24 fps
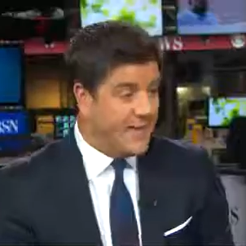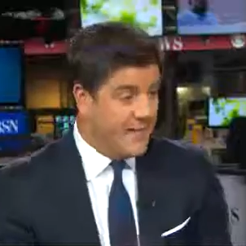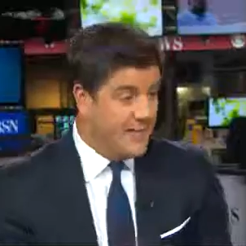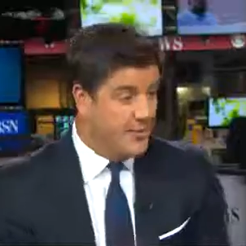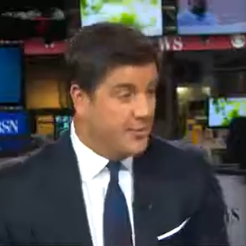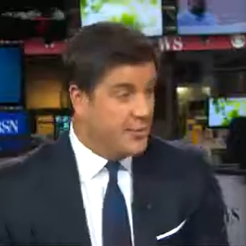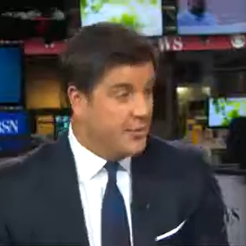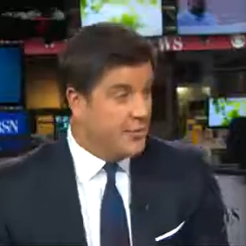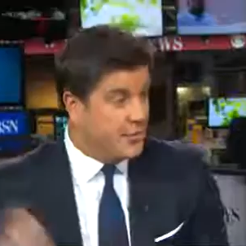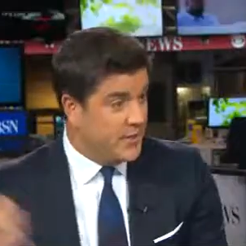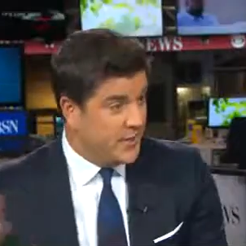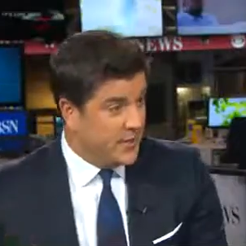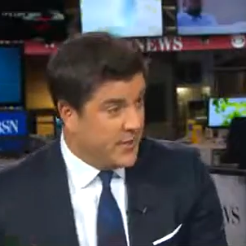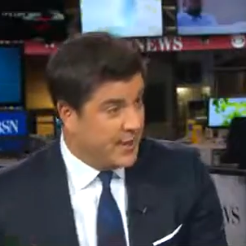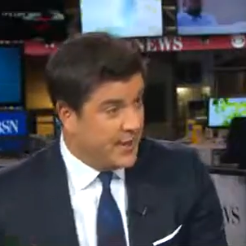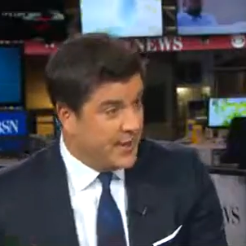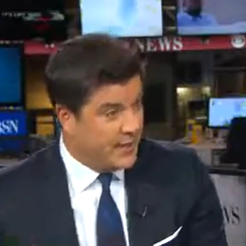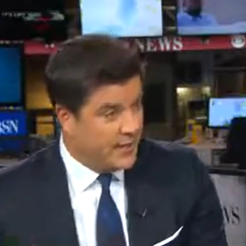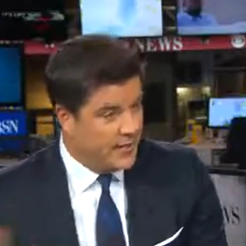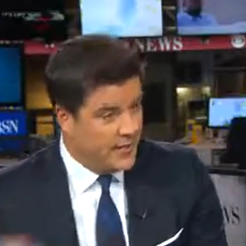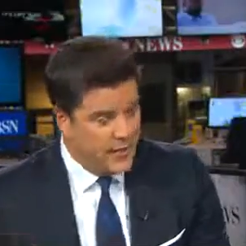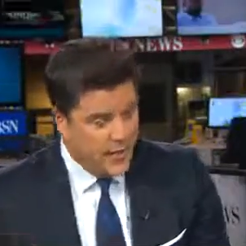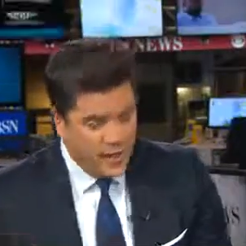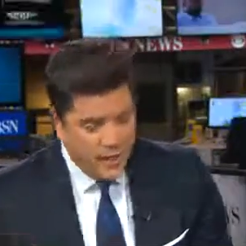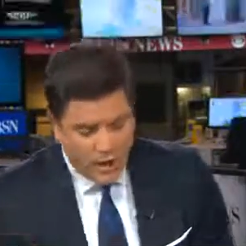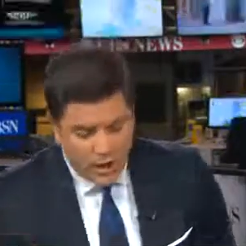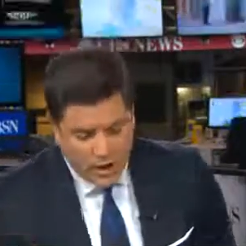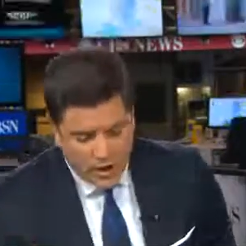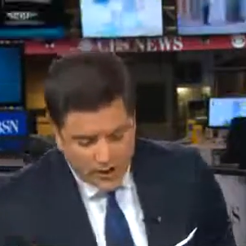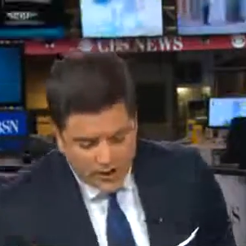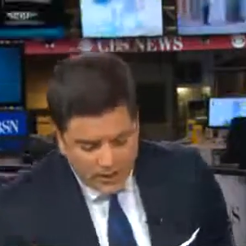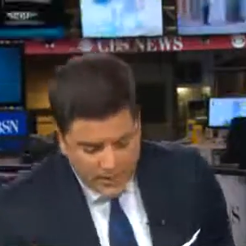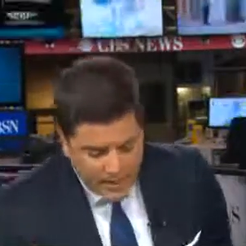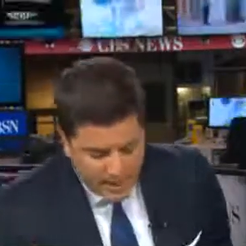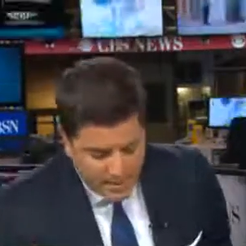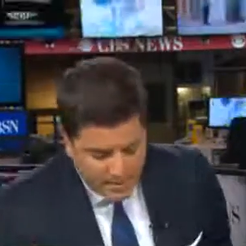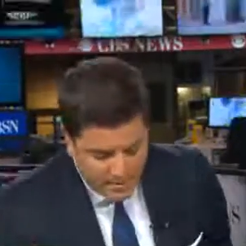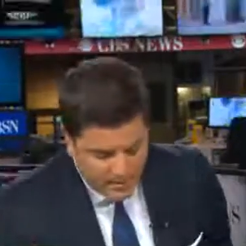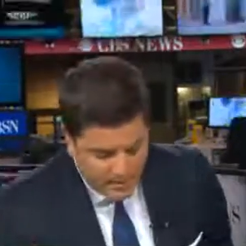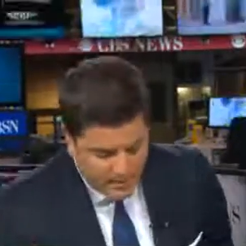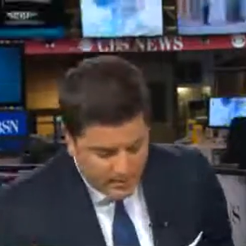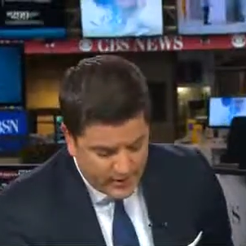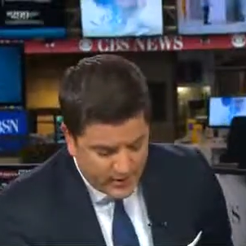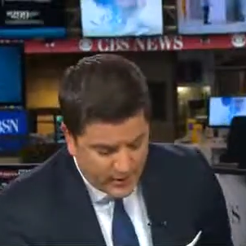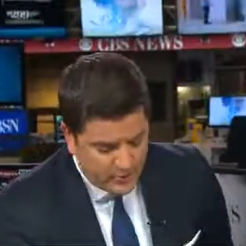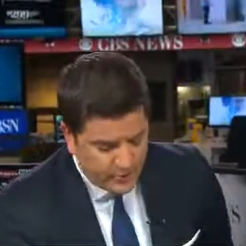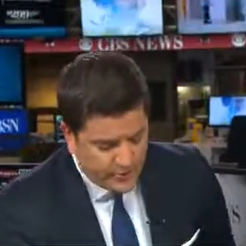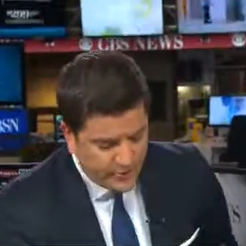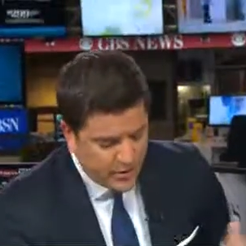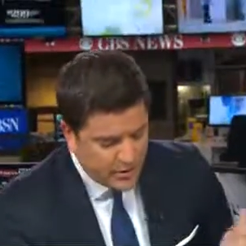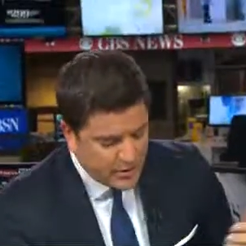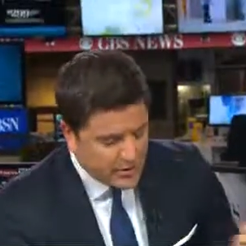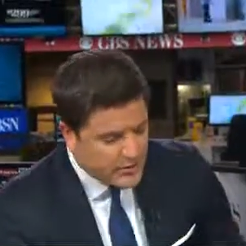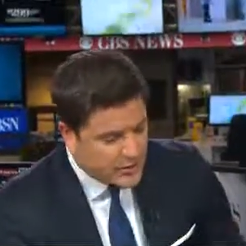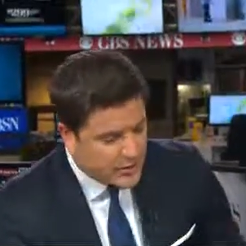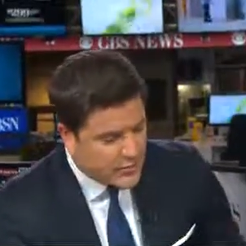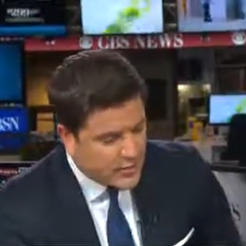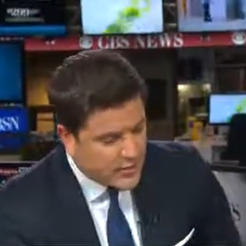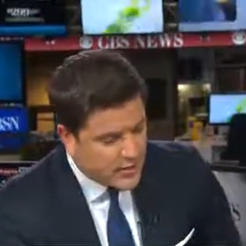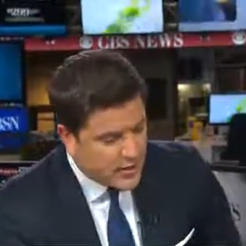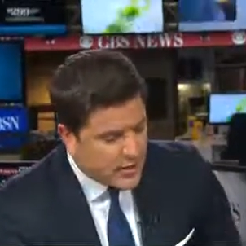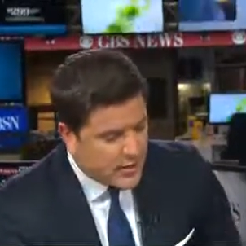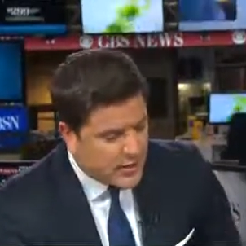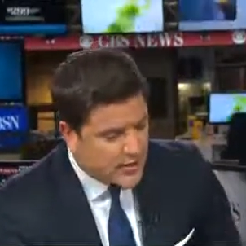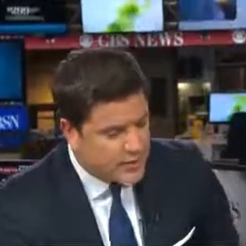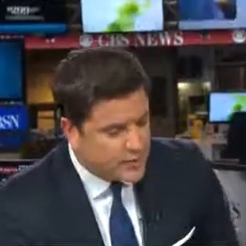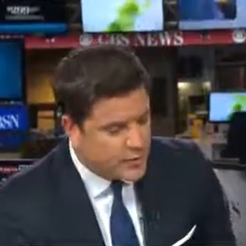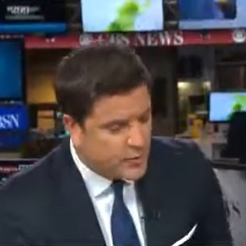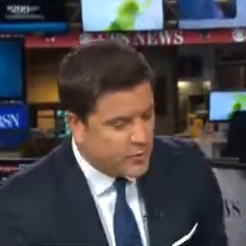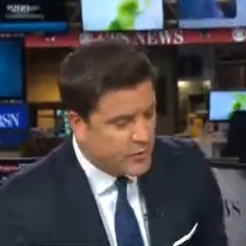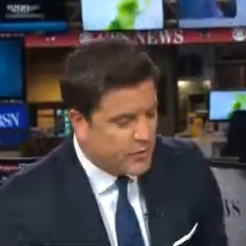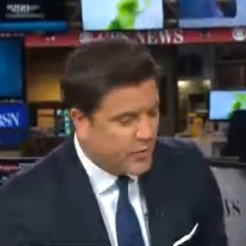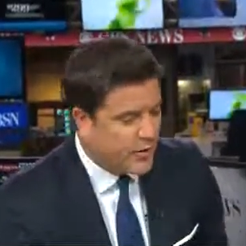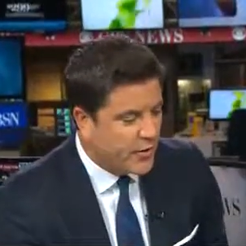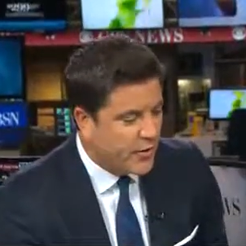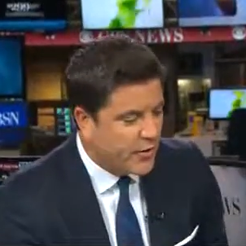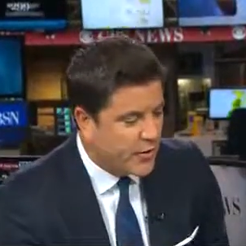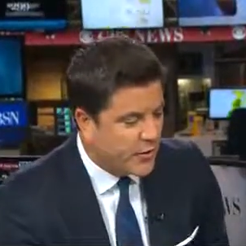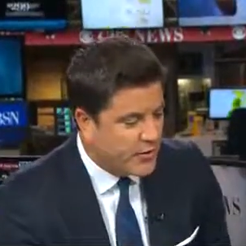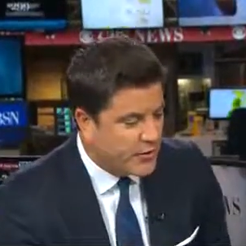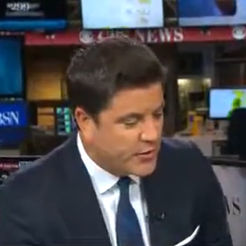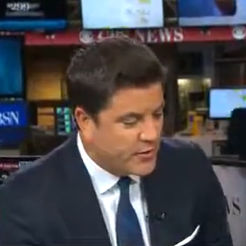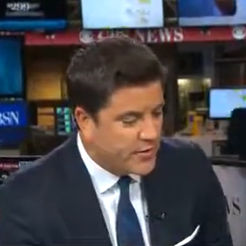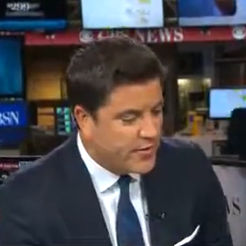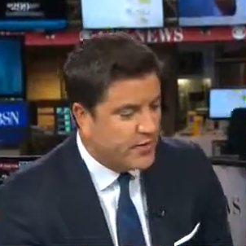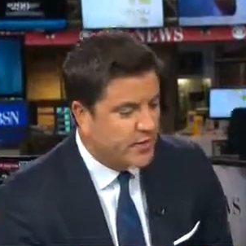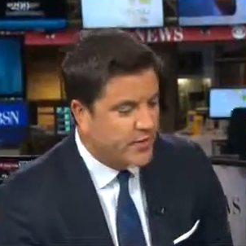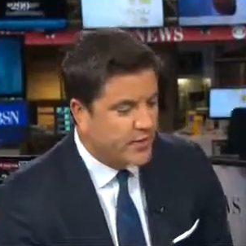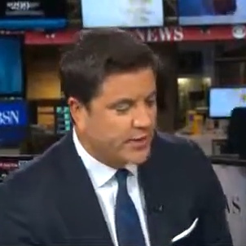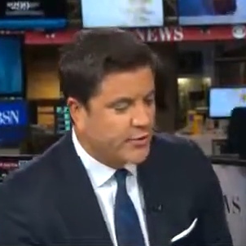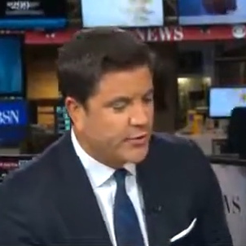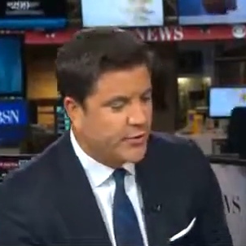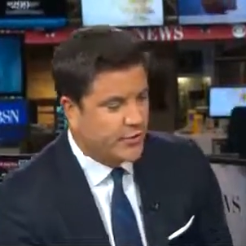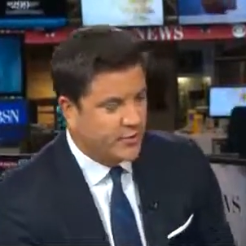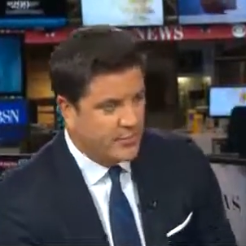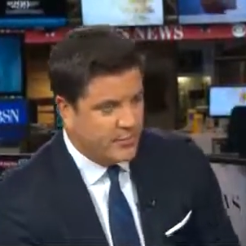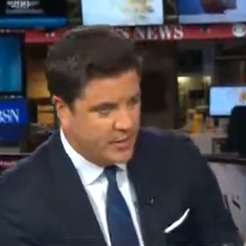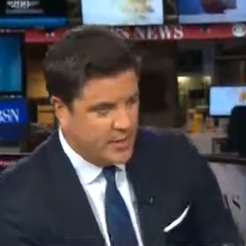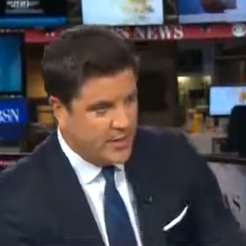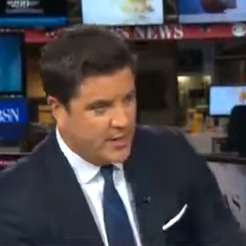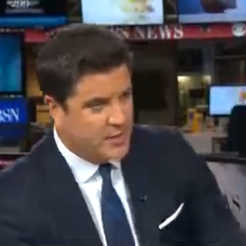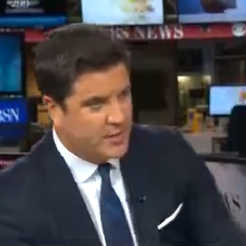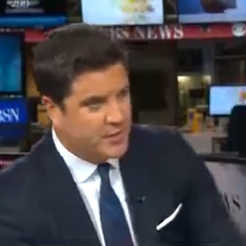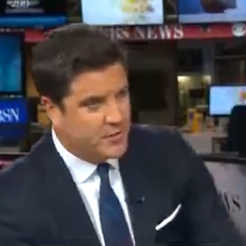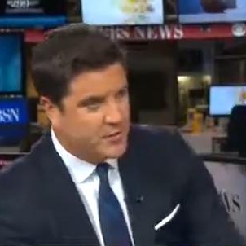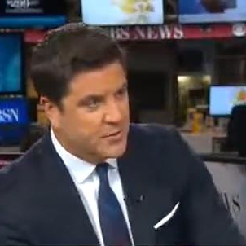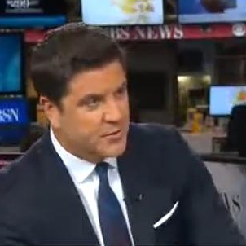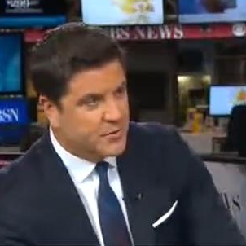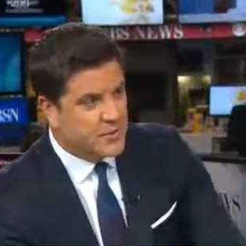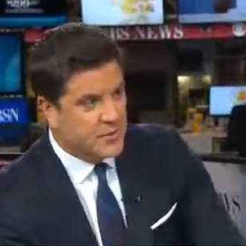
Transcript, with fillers: answered today on Capitol Hill, but also the cost with regard to the electorate and perhaps those